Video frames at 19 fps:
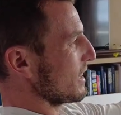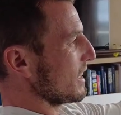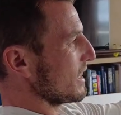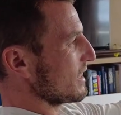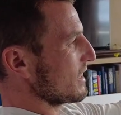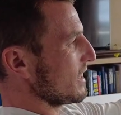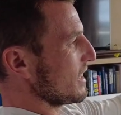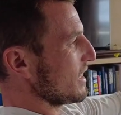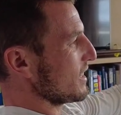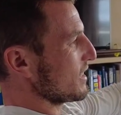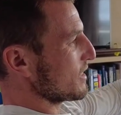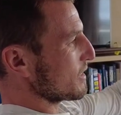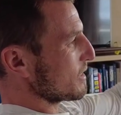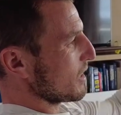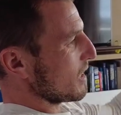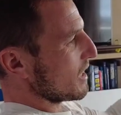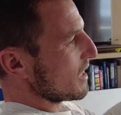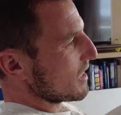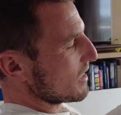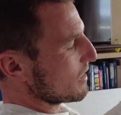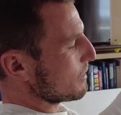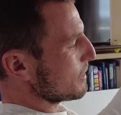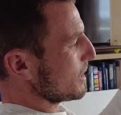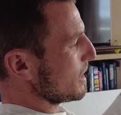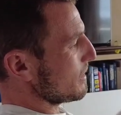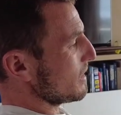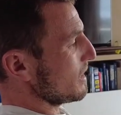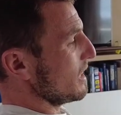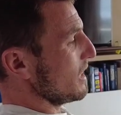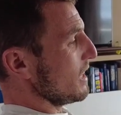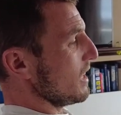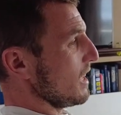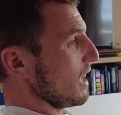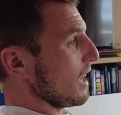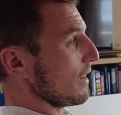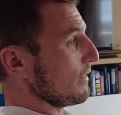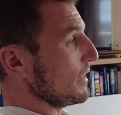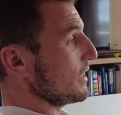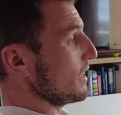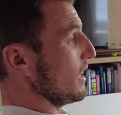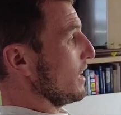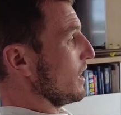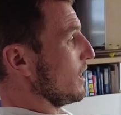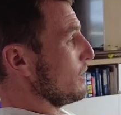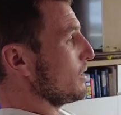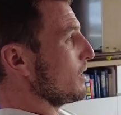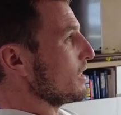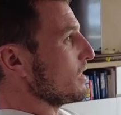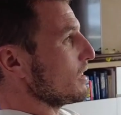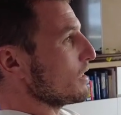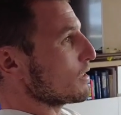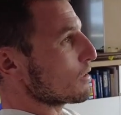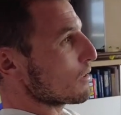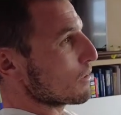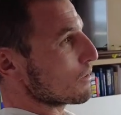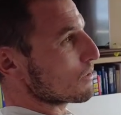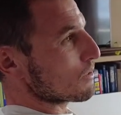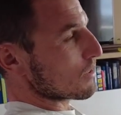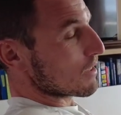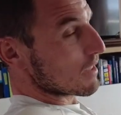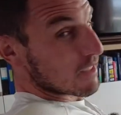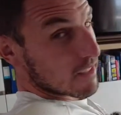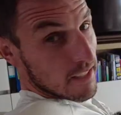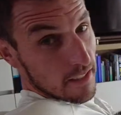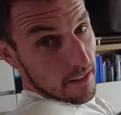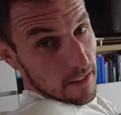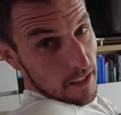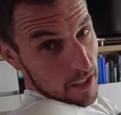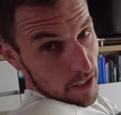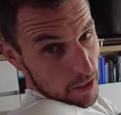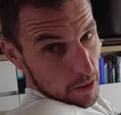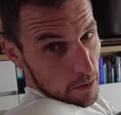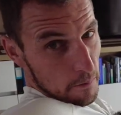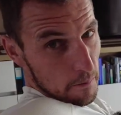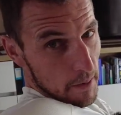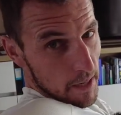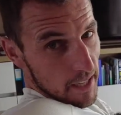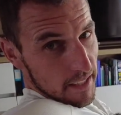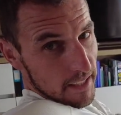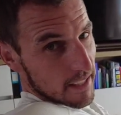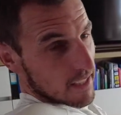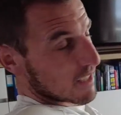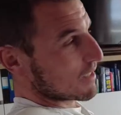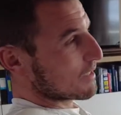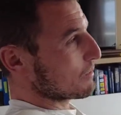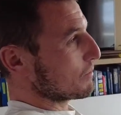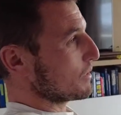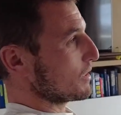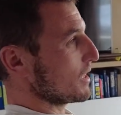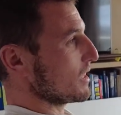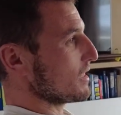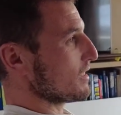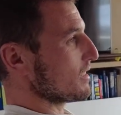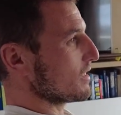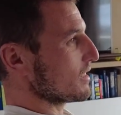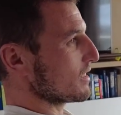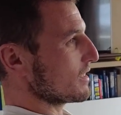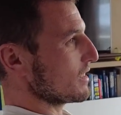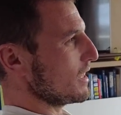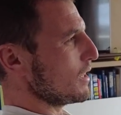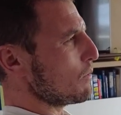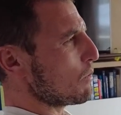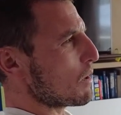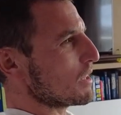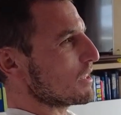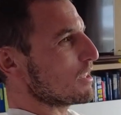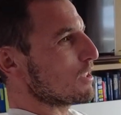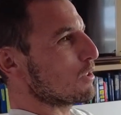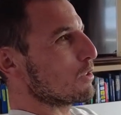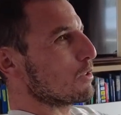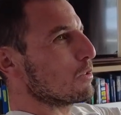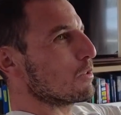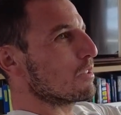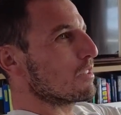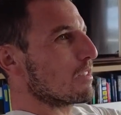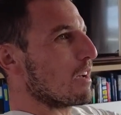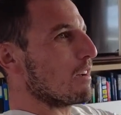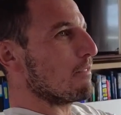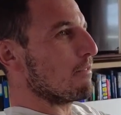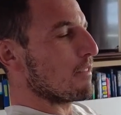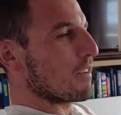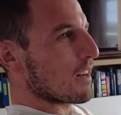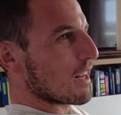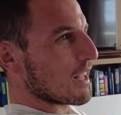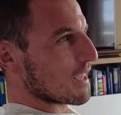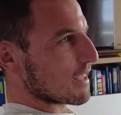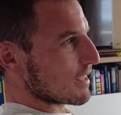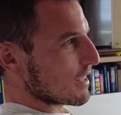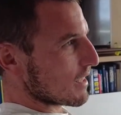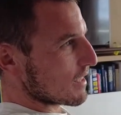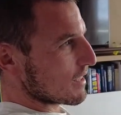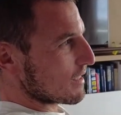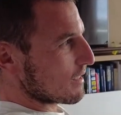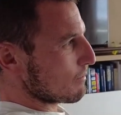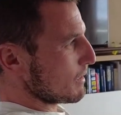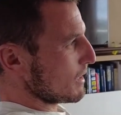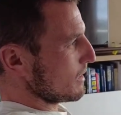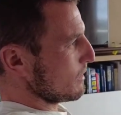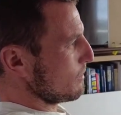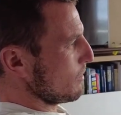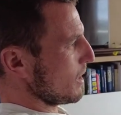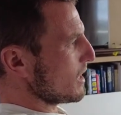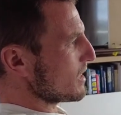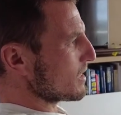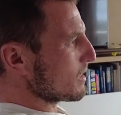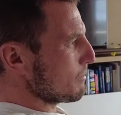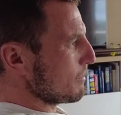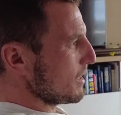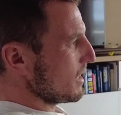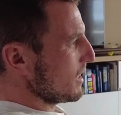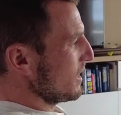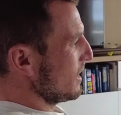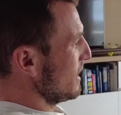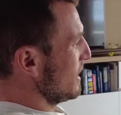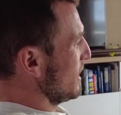like this or hard or whatever. I mean, look at this solution. You know Bali catamarans. They wanted to do something like this, but if you ask me,